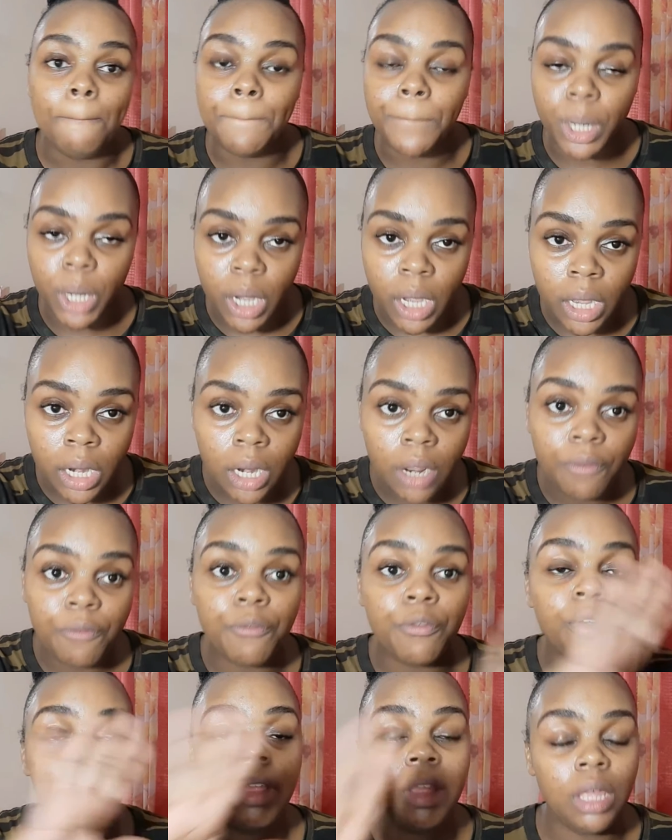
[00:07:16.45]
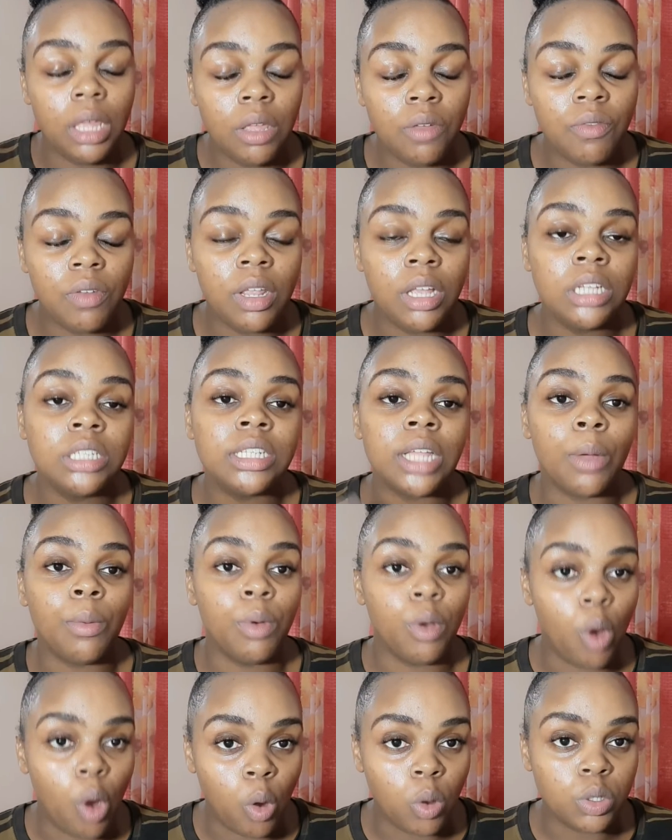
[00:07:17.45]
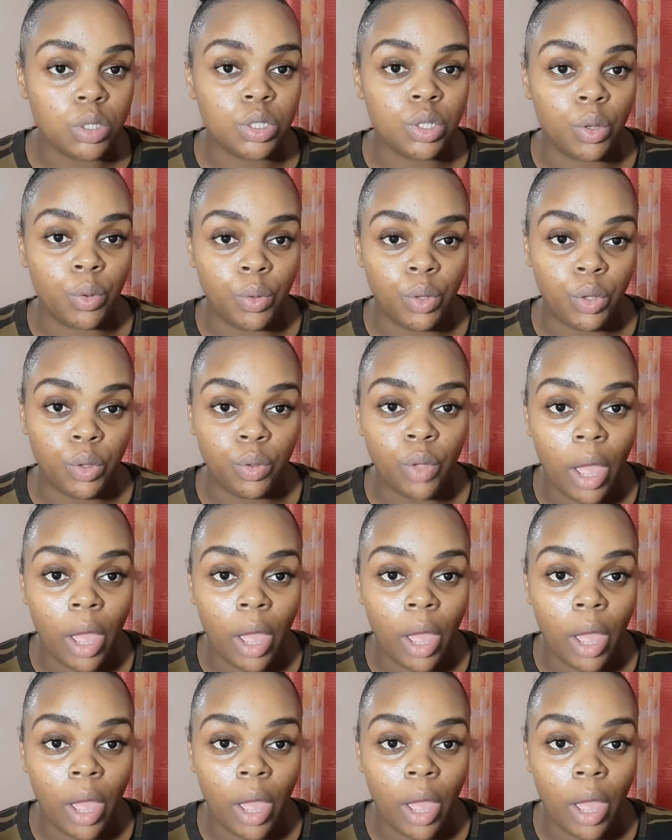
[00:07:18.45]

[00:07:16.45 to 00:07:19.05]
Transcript: But for the evenings, I will also,